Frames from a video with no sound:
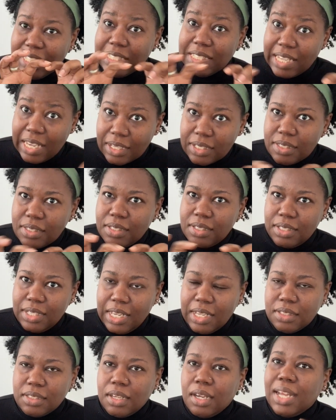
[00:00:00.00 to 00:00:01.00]
text
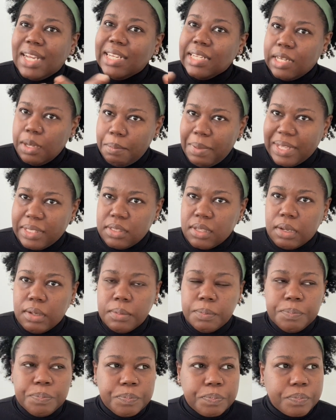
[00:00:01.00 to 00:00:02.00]
data, a little better,
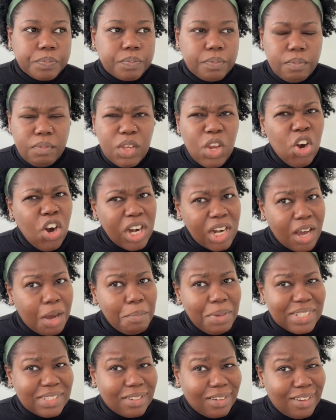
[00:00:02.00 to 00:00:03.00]
or a lot
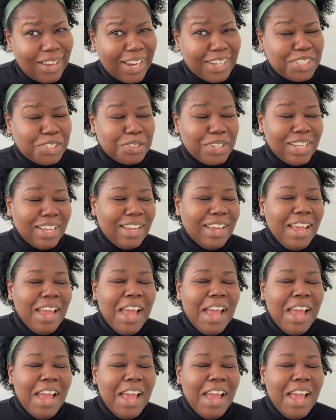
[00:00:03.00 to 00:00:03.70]
better actually.